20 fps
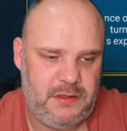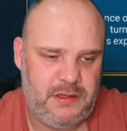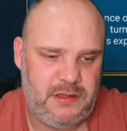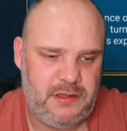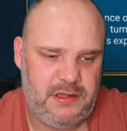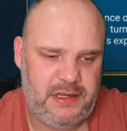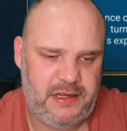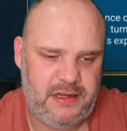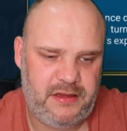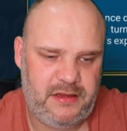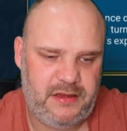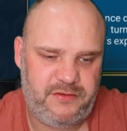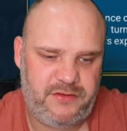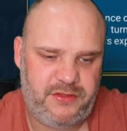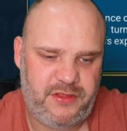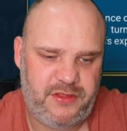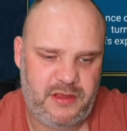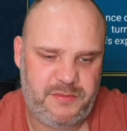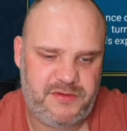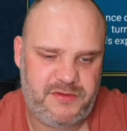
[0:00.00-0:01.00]
has
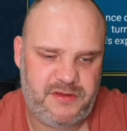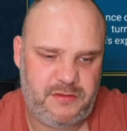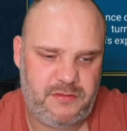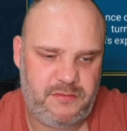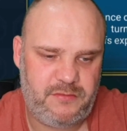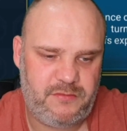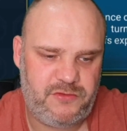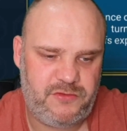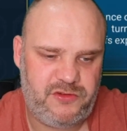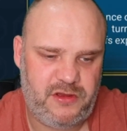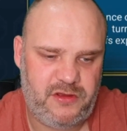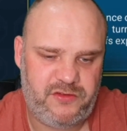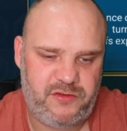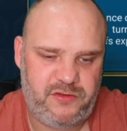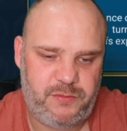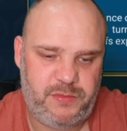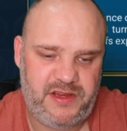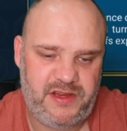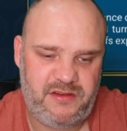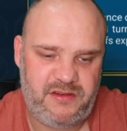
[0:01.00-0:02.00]
30% chance
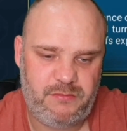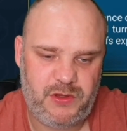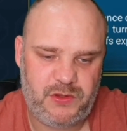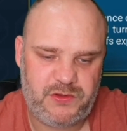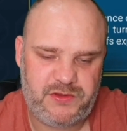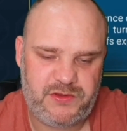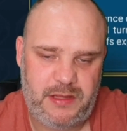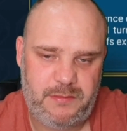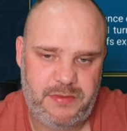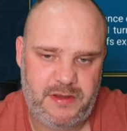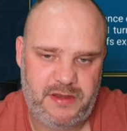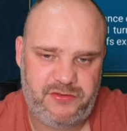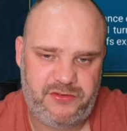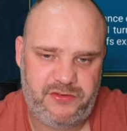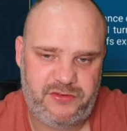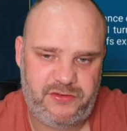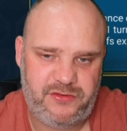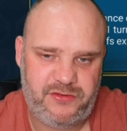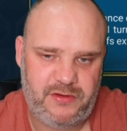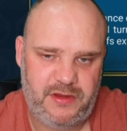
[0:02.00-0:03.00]
of placing block debuffs
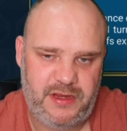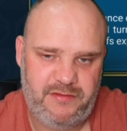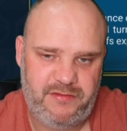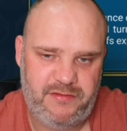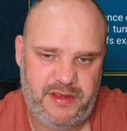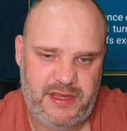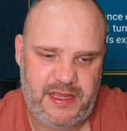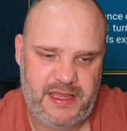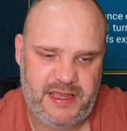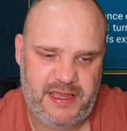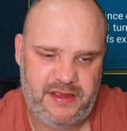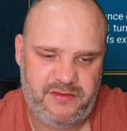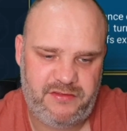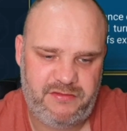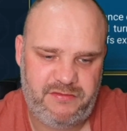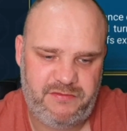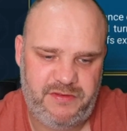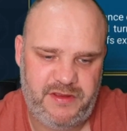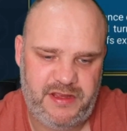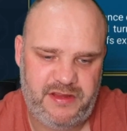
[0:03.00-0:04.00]
if he has
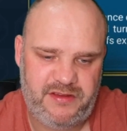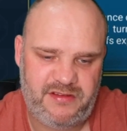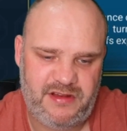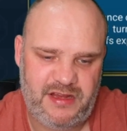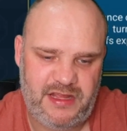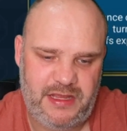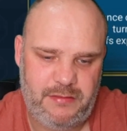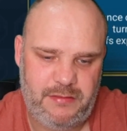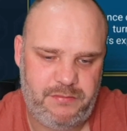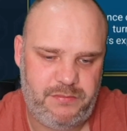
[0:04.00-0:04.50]
Fear, Sleep,